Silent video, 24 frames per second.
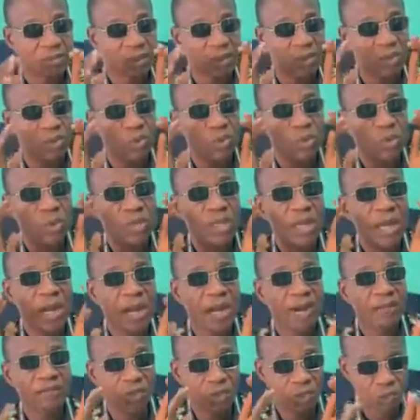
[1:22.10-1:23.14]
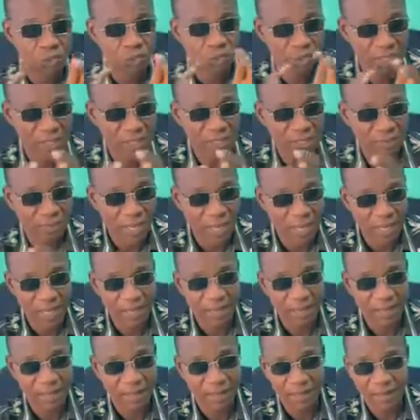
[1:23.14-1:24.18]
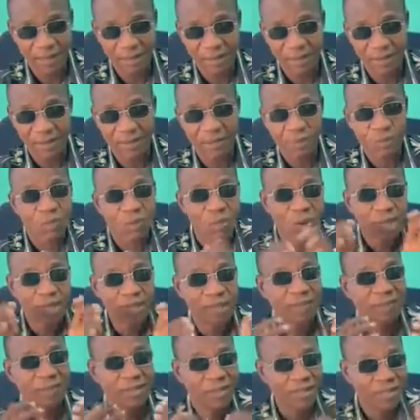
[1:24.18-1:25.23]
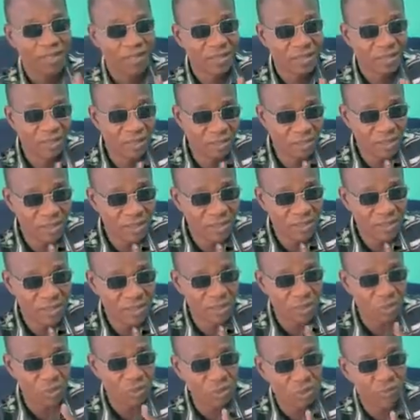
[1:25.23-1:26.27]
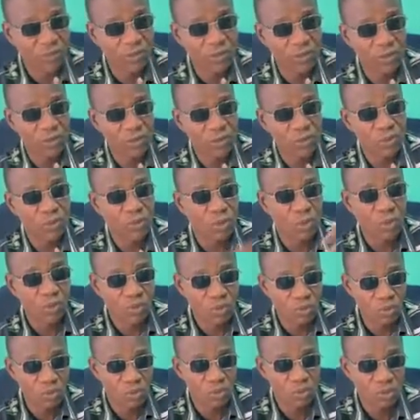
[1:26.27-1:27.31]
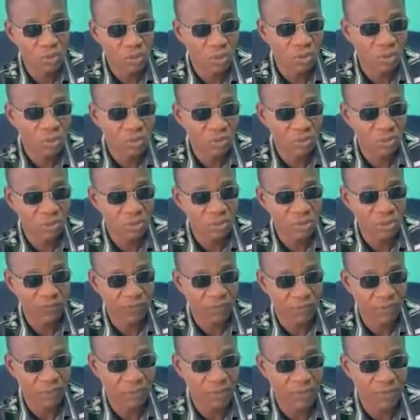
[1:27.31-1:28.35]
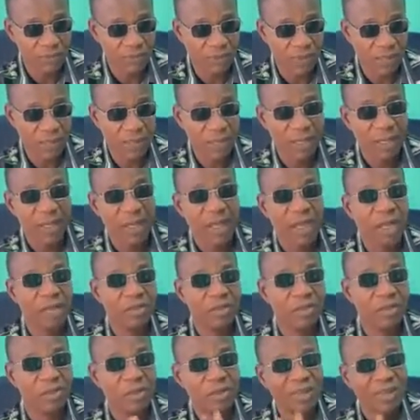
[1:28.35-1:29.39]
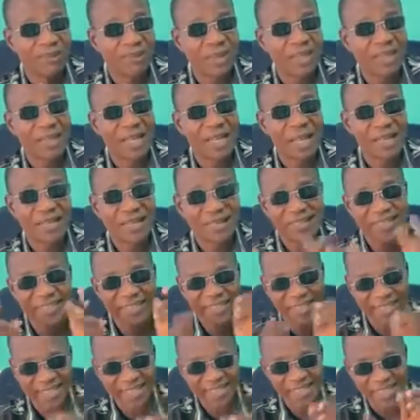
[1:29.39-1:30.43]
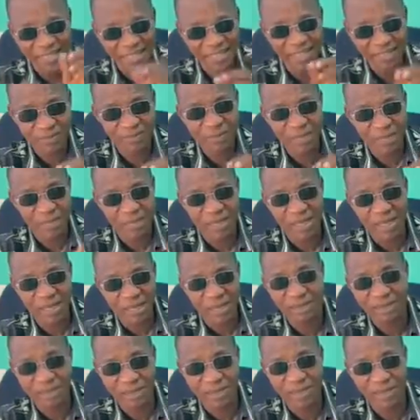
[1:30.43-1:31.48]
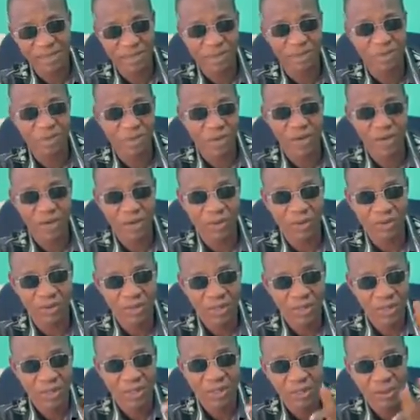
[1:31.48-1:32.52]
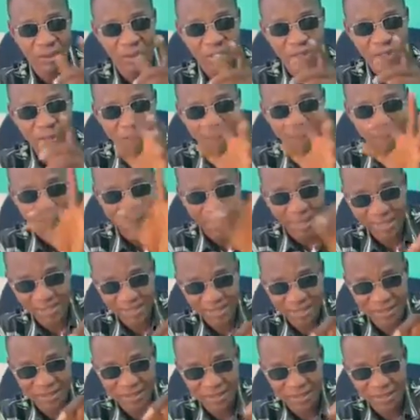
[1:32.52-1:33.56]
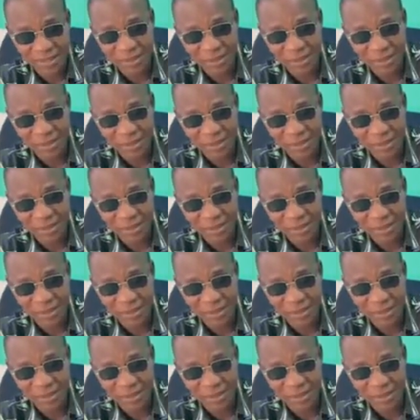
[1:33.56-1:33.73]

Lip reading: you love your neighbor. Whatever thing you think is good for you, you also do it for your neighbor. And your neighbor doesn't necessarily mean that the person in your house or the person